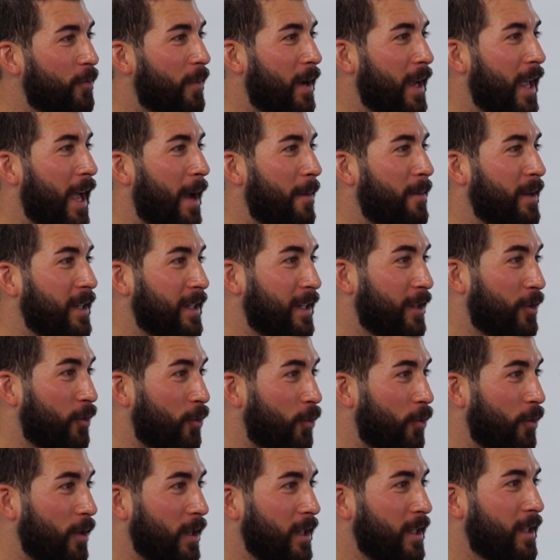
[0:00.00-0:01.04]
Miami as a
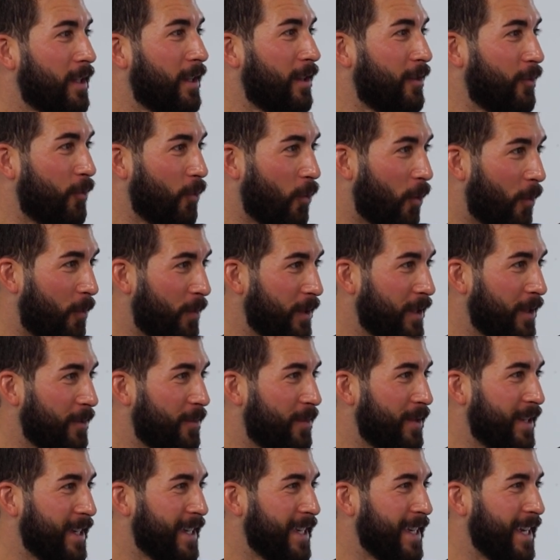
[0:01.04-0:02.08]
tourist to open the
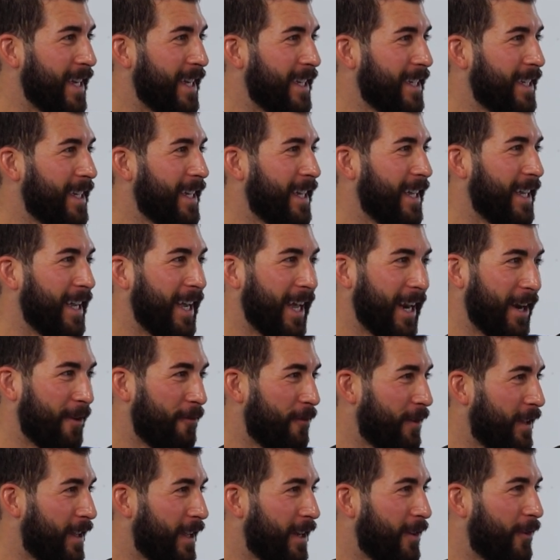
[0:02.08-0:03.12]
business, get
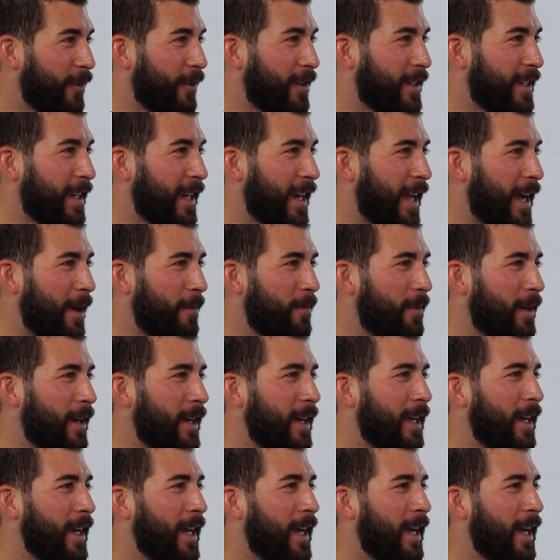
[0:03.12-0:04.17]
everything all set up,
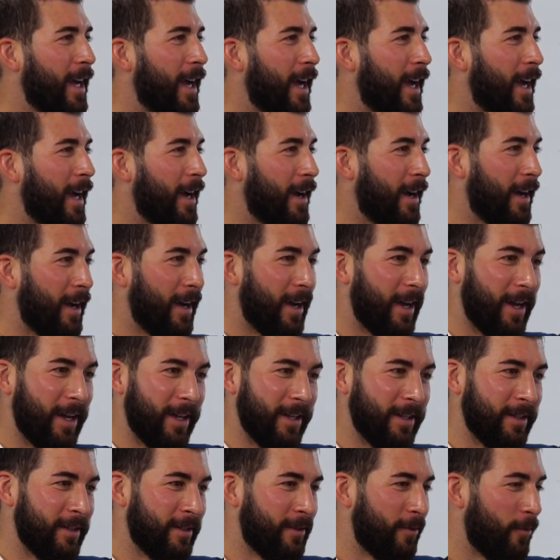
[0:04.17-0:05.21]

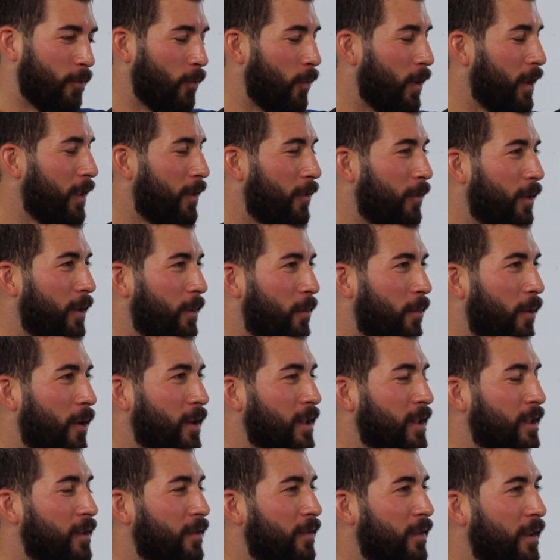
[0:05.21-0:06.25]
and went through the
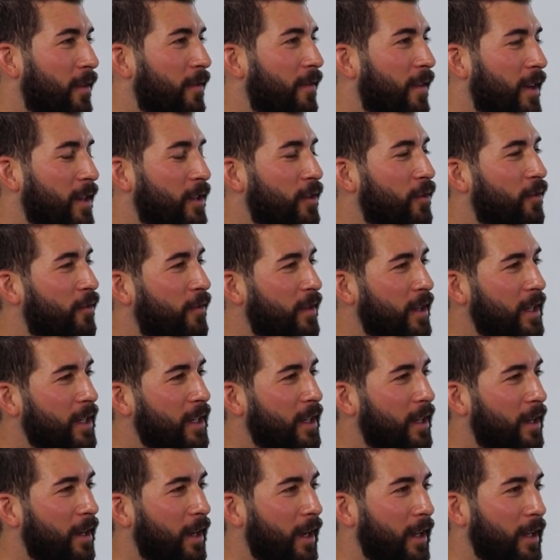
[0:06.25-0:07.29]
process of the investor
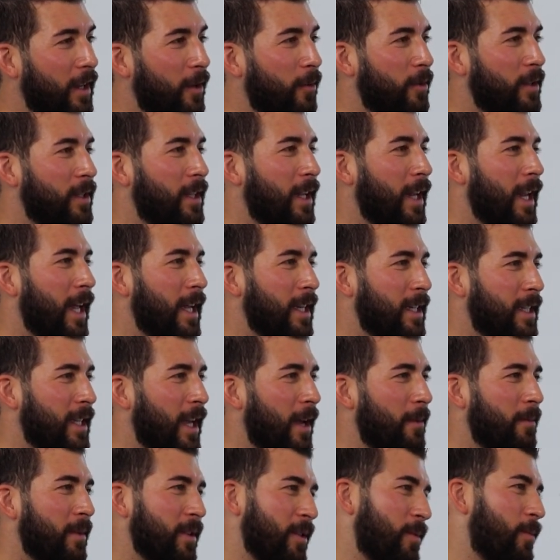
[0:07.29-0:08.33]
visa. And that was the last
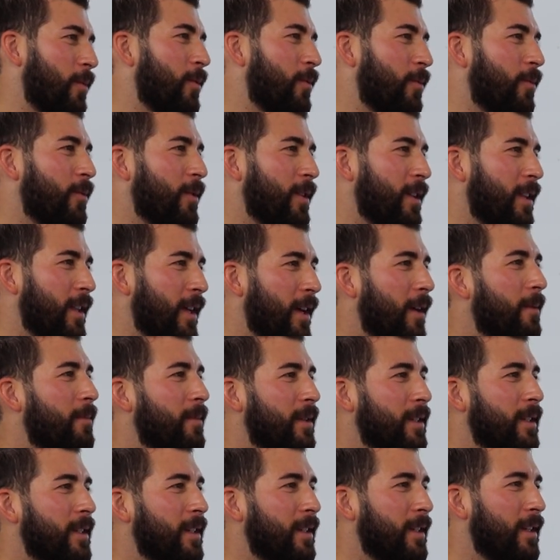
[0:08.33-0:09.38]
time I spoke with him.
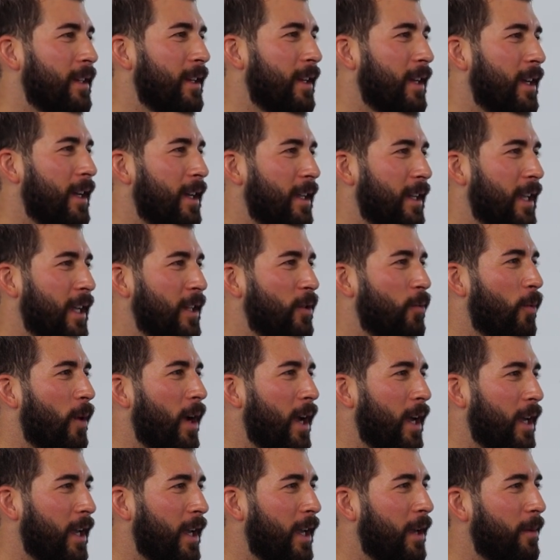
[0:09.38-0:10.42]
And that's
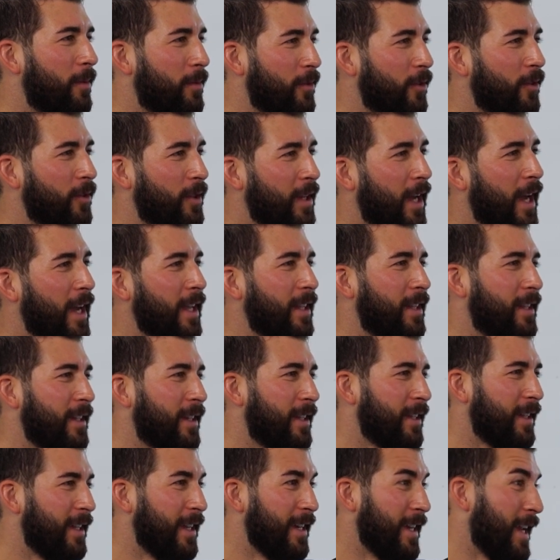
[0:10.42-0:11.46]
why I keep so tight
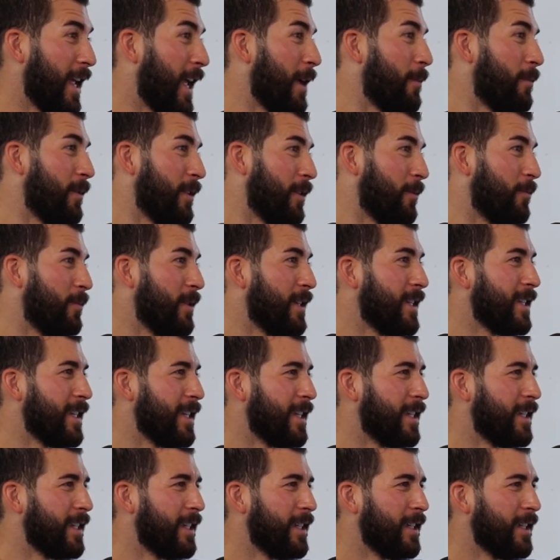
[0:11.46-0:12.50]
the name and the
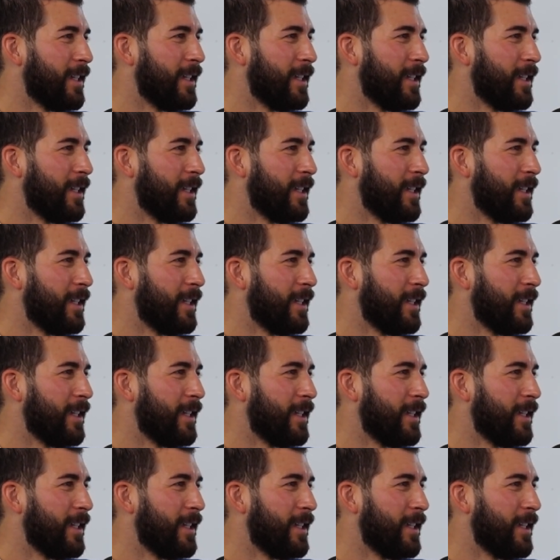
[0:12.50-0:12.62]
business.